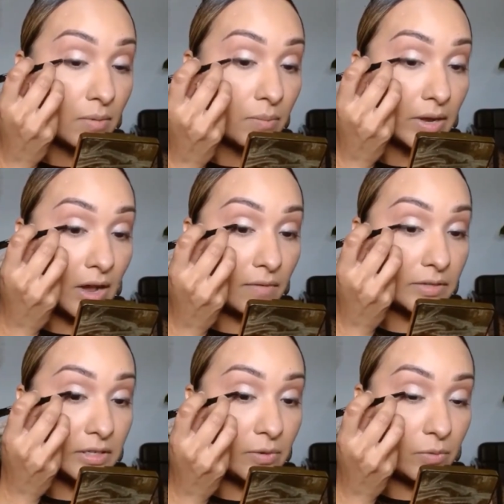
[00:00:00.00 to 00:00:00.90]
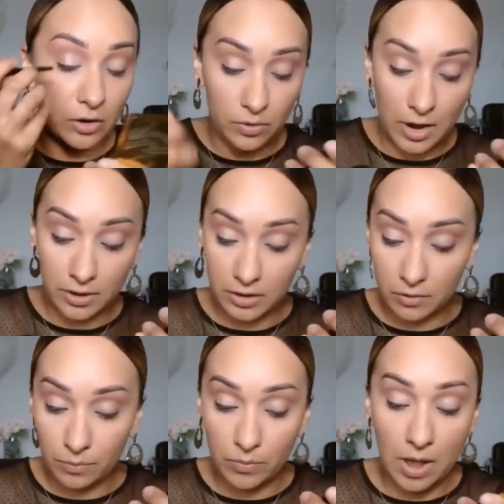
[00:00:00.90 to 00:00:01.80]
But obviously you're not going
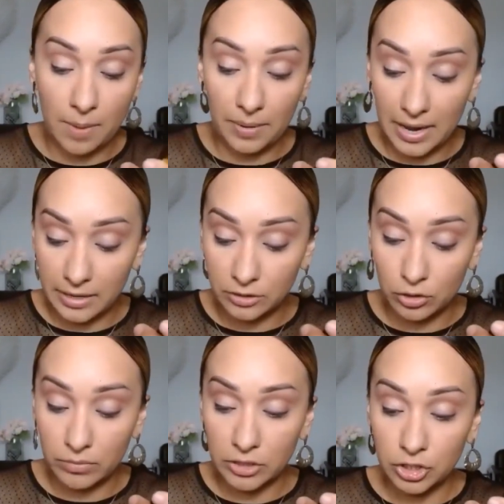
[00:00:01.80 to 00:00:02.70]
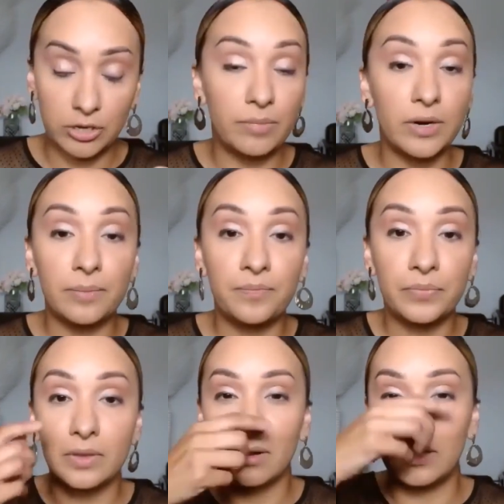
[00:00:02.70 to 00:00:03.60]
to apply so much shimmer
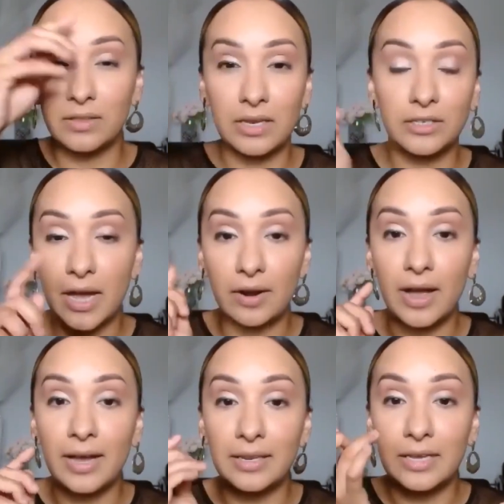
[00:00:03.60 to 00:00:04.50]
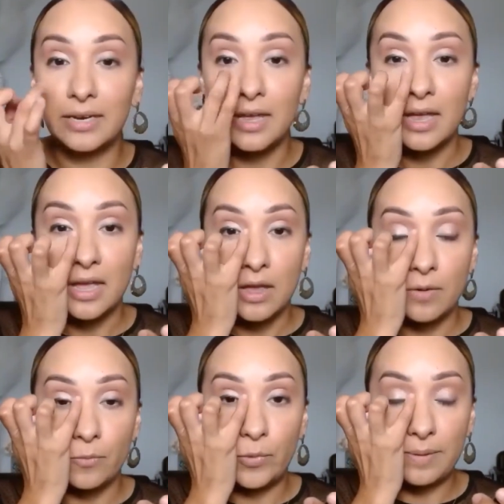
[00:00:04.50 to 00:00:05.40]
on the entire eyelid.
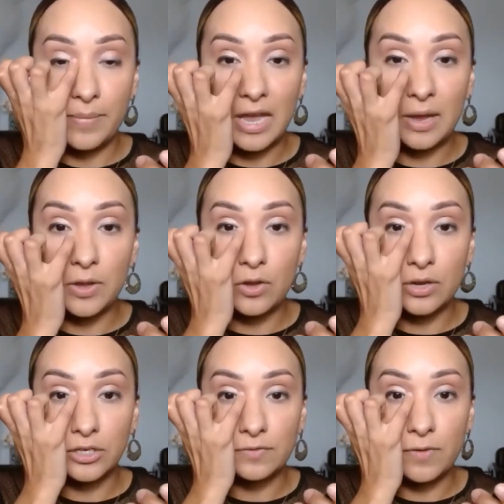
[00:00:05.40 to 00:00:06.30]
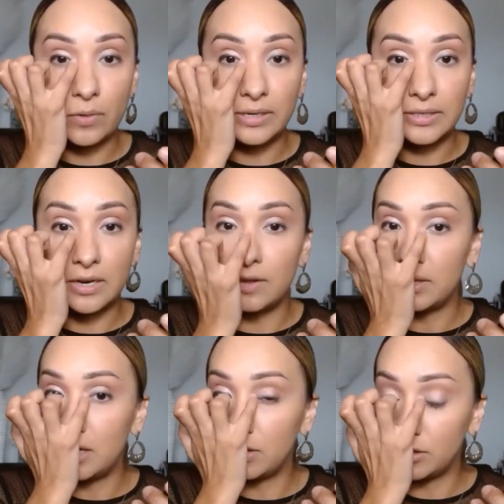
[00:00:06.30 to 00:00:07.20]
Maybe you could just focus it on the
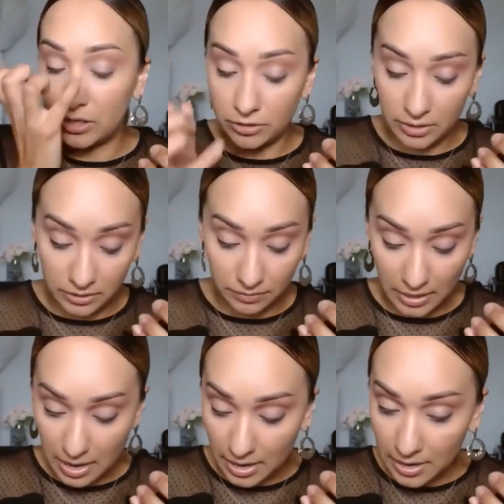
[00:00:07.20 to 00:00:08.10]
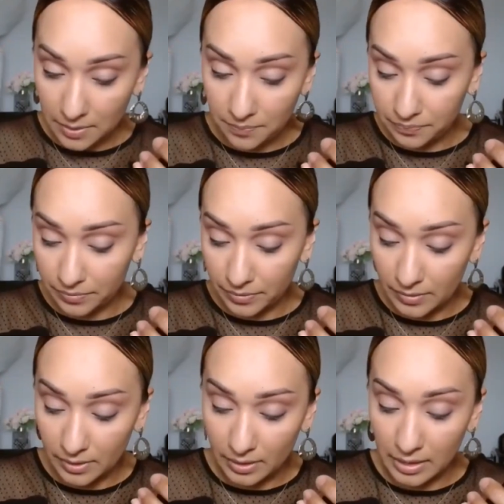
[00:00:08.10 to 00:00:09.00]
inner tear ducts of the eye,
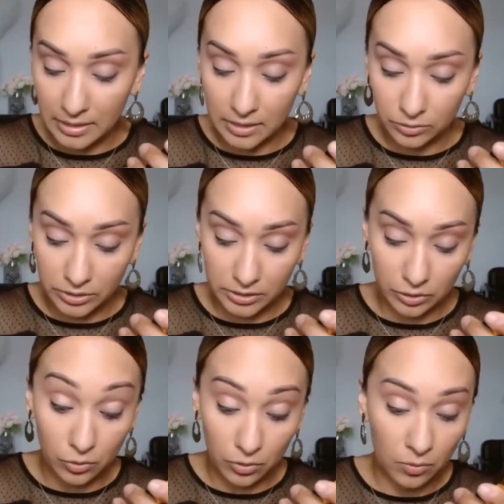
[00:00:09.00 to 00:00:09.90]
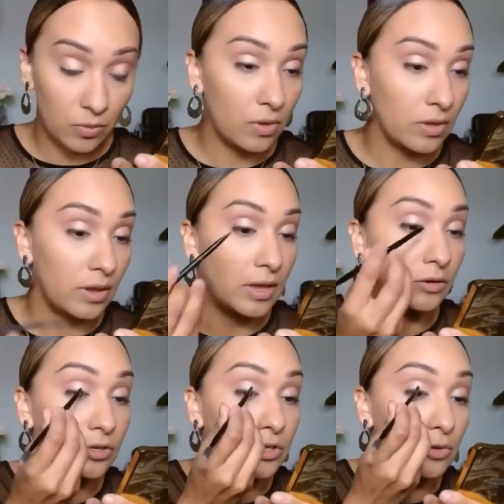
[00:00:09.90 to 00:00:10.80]
and it'll still
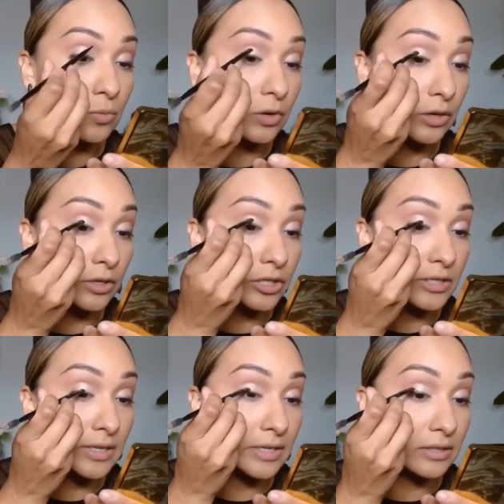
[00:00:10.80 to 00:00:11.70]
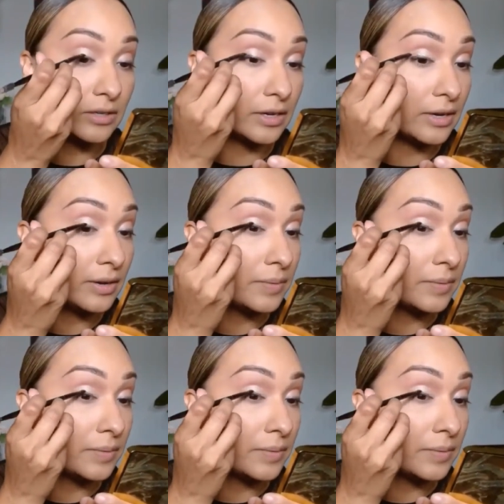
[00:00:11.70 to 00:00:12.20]
look just as good.